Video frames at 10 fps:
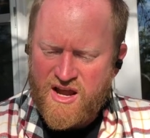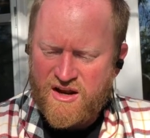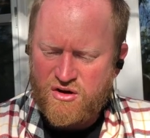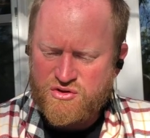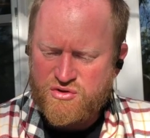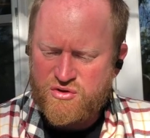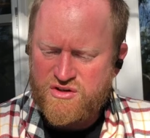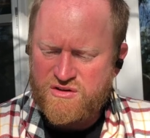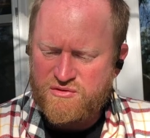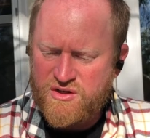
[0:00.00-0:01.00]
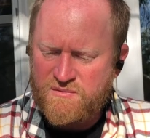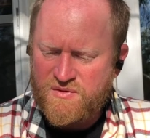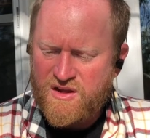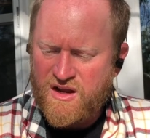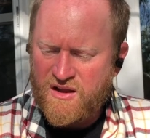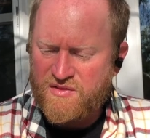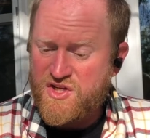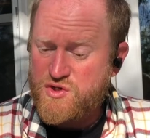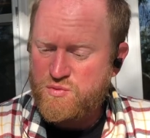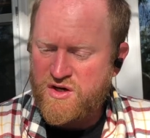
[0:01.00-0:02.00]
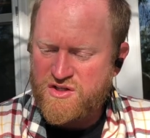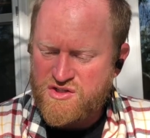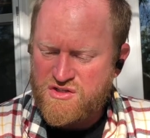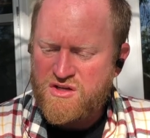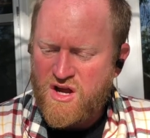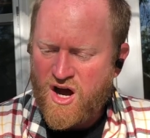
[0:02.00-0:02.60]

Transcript: and alternatively, and this was